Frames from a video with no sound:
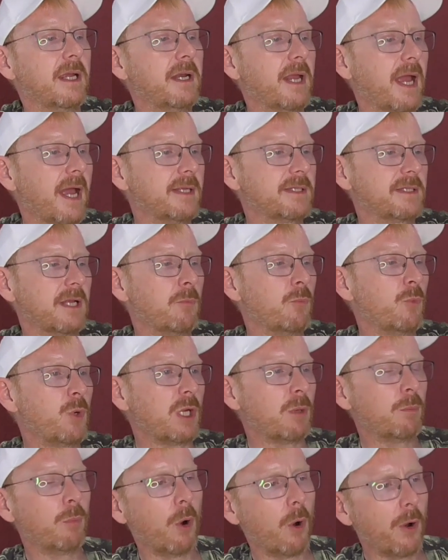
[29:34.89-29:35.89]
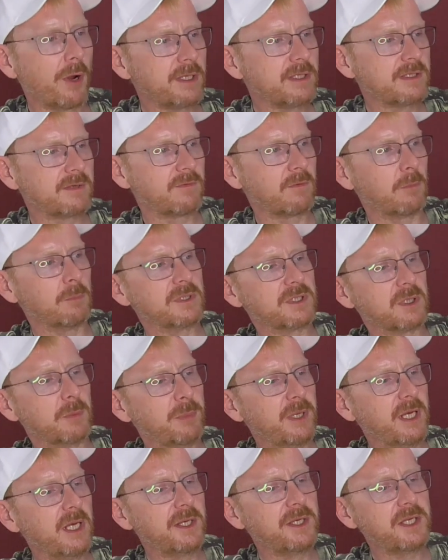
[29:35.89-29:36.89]
It has some weak points from
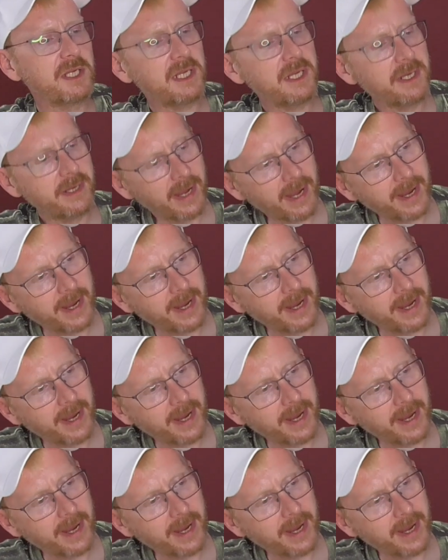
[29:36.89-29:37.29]
stability,